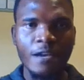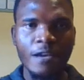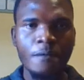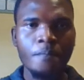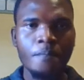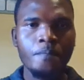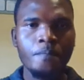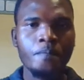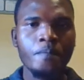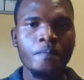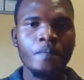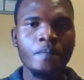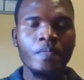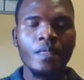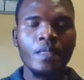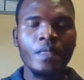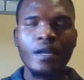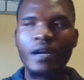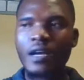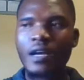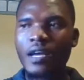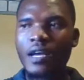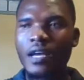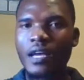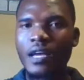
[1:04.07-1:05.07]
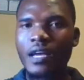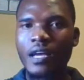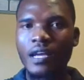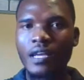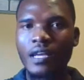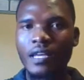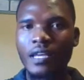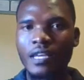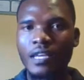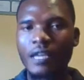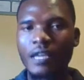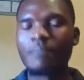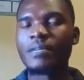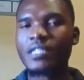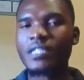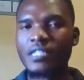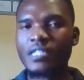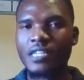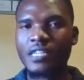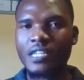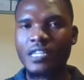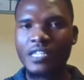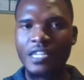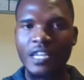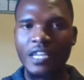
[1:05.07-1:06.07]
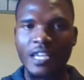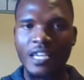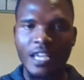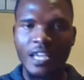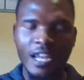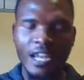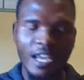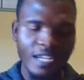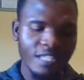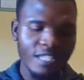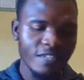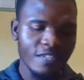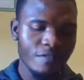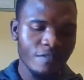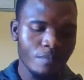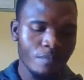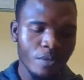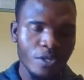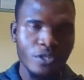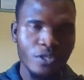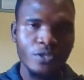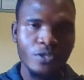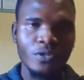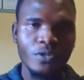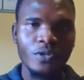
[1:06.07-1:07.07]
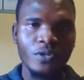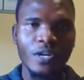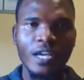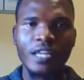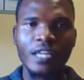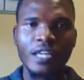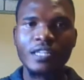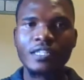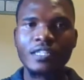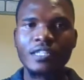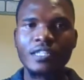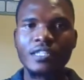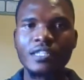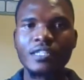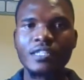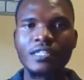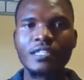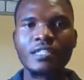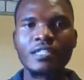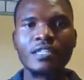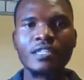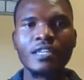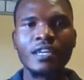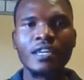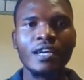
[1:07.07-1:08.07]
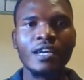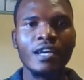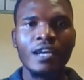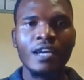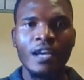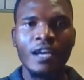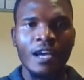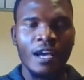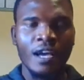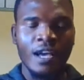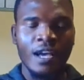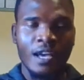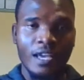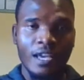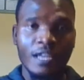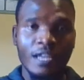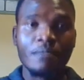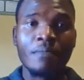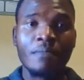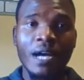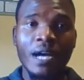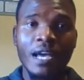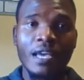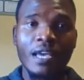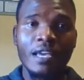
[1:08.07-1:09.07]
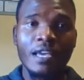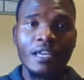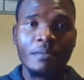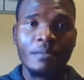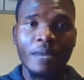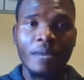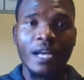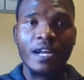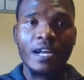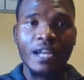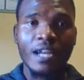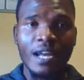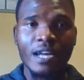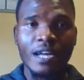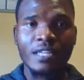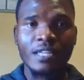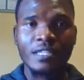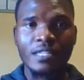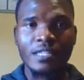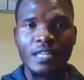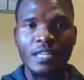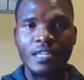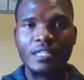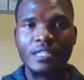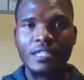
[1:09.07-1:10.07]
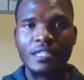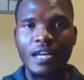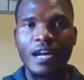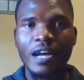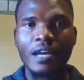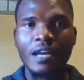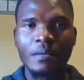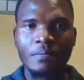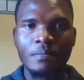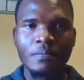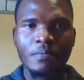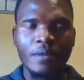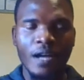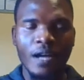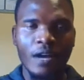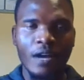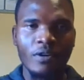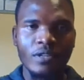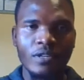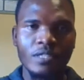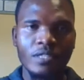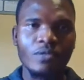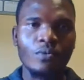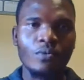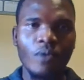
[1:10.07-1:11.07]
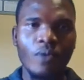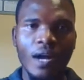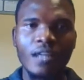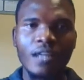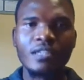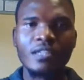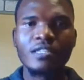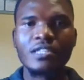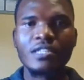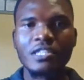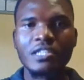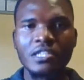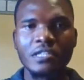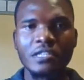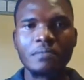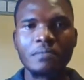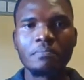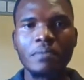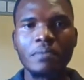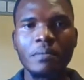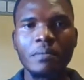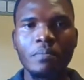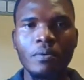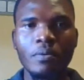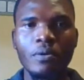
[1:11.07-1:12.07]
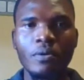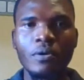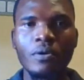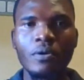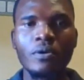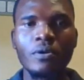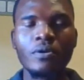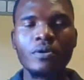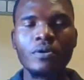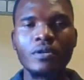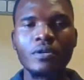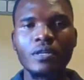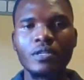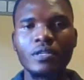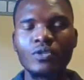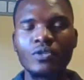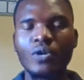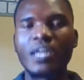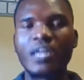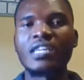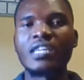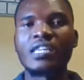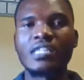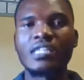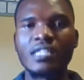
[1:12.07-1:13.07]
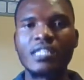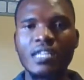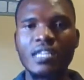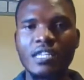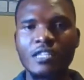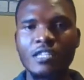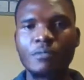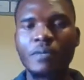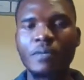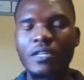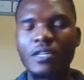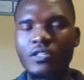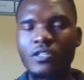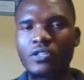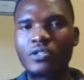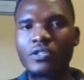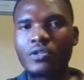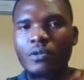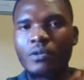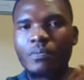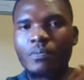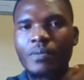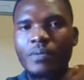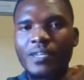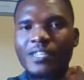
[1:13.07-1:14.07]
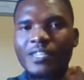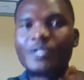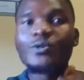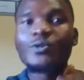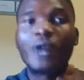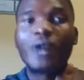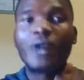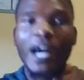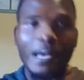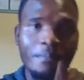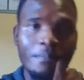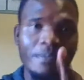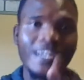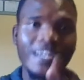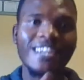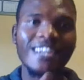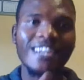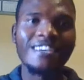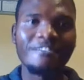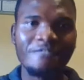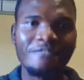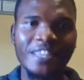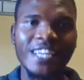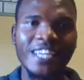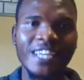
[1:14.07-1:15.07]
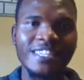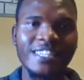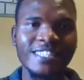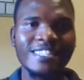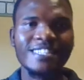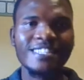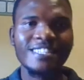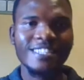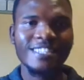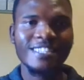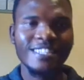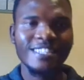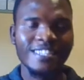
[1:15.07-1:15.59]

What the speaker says: year, chemistry as an elective module, and in my class that time I was the one teaching people to understand spectroscopy. So I believe that